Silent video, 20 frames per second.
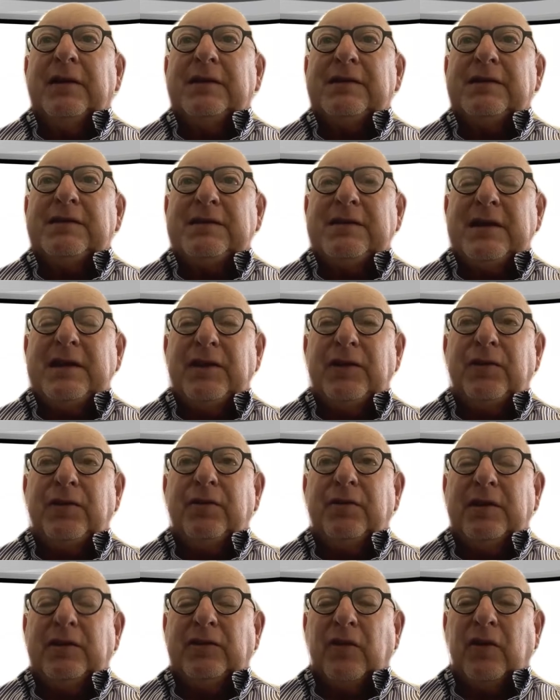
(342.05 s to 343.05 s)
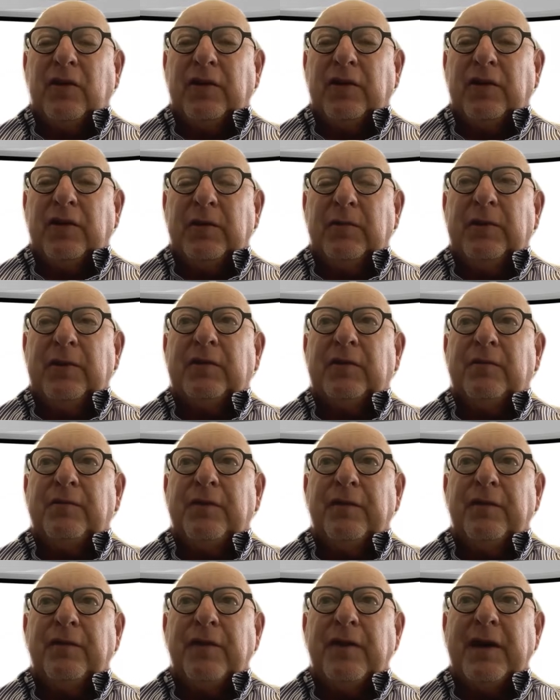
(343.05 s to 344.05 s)
send through the document
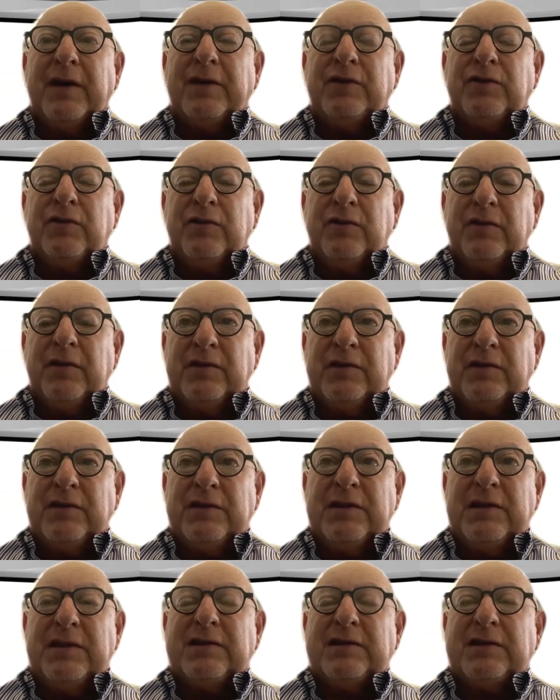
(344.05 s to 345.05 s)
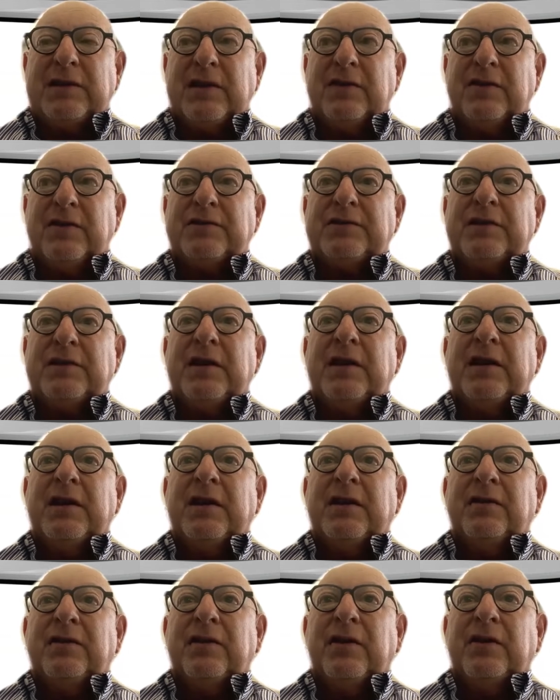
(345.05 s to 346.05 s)
and provide you the necessary details
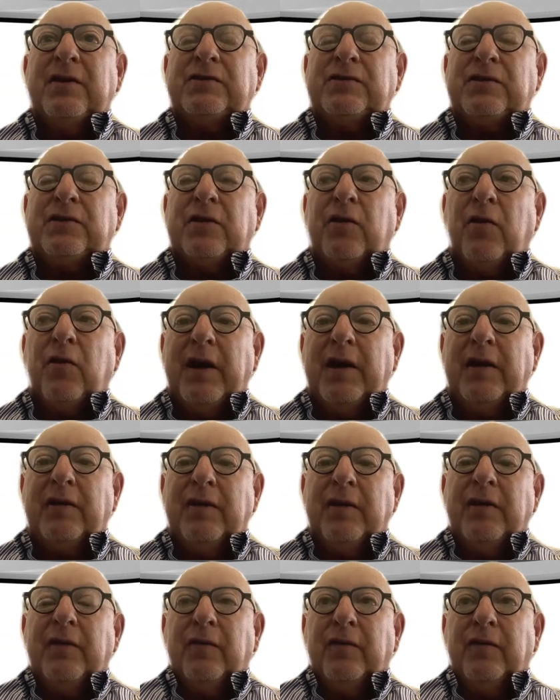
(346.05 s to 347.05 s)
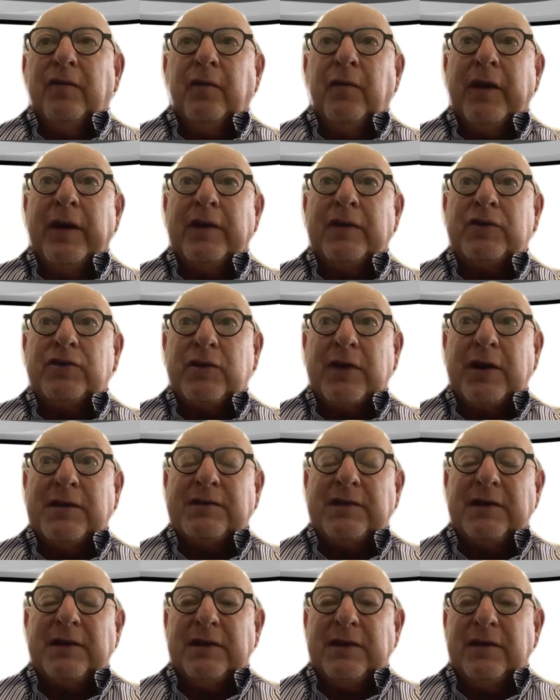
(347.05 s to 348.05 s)
that is required when
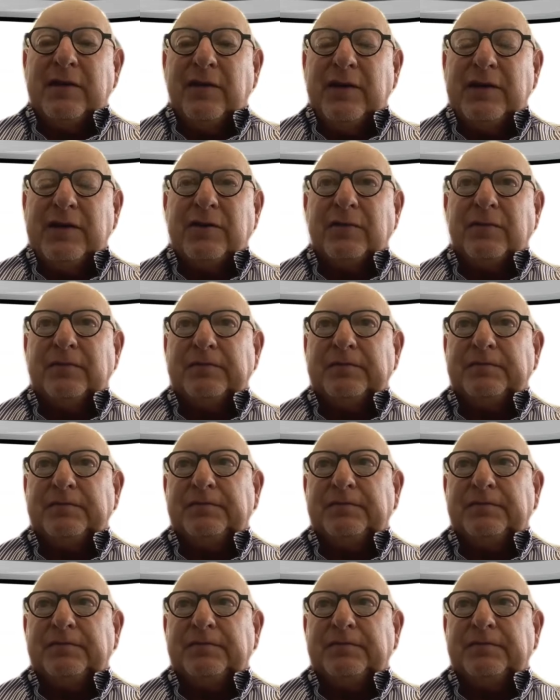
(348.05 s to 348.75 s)
tracing an individual,